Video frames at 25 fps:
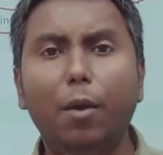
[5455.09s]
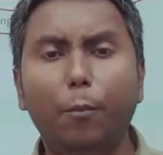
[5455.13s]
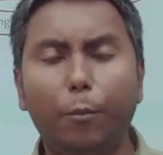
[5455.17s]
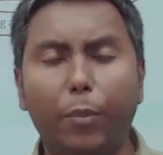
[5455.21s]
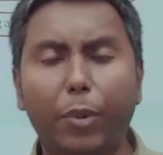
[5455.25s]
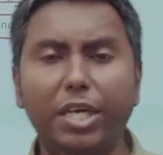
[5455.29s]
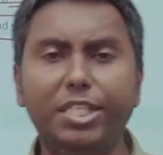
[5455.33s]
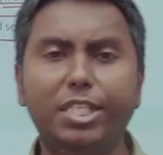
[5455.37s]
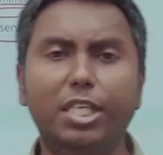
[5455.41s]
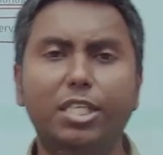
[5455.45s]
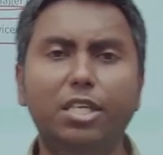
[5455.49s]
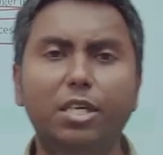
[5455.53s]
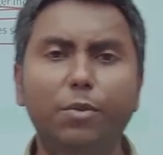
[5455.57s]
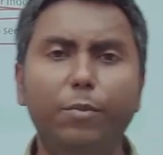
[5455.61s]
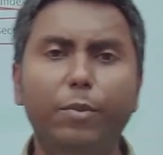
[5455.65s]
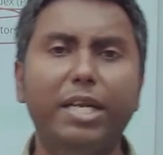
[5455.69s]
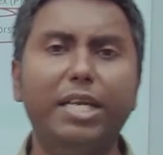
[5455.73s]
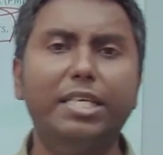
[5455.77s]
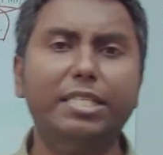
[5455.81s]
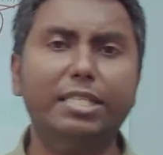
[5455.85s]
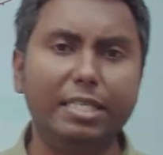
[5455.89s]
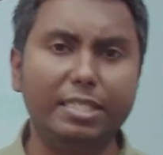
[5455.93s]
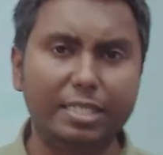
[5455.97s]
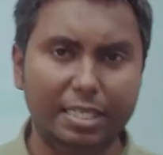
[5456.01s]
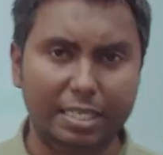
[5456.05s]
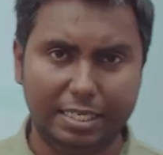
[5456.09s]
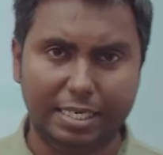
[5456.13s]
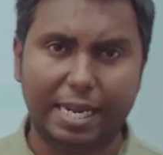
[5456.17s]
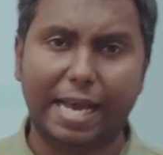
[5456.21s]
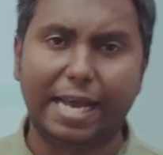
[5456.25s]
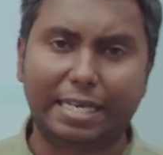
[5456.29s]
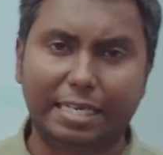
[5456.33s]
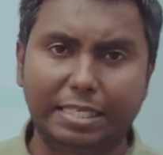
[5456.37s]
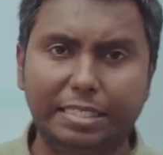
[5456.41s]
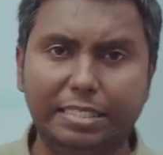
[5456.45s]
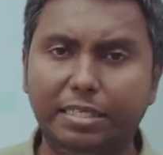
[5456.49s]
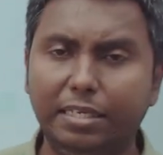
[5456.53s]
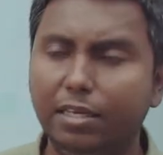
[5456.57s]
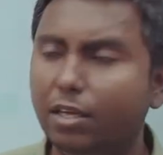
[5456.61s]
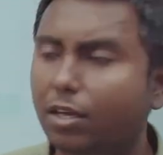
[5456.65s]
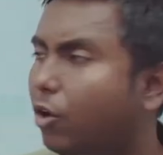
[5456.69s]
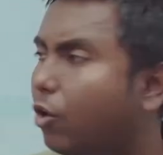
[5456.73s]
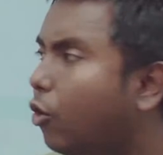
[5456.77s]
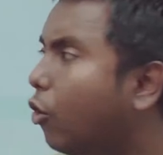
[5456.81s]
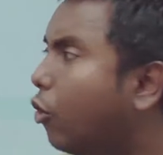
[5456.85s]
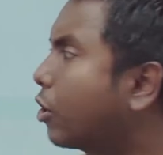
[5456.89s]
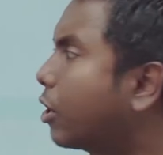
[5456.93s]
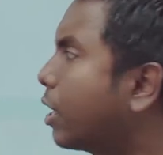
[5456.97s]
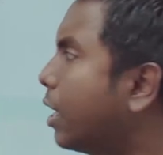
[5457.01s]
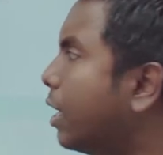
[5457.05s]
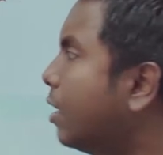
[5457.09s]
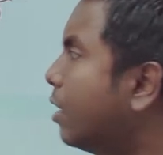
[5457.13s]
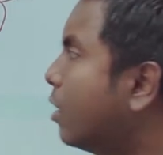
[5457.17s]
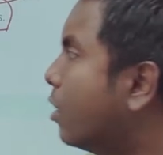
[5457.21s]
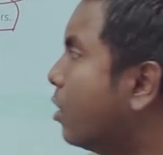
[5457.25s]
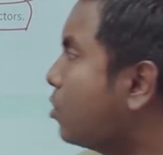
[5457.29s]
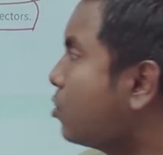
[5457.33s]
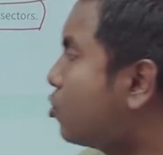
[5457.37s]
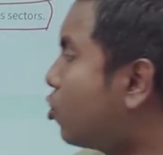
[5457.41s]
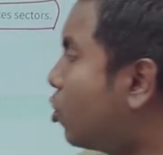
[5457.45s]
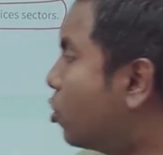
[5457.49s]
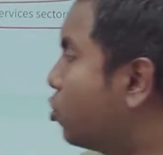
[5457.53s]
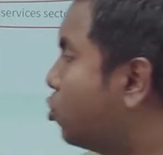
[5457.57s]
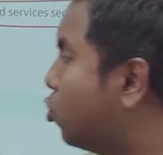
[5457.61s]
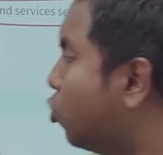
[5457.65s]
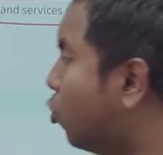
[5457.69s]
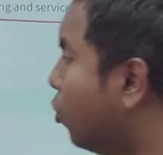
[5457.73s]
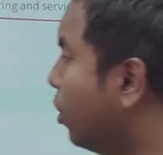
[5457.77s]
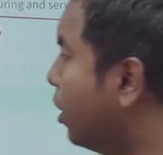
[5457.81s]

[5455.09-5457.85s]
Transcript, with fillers: purchasing managers index. Okay, so two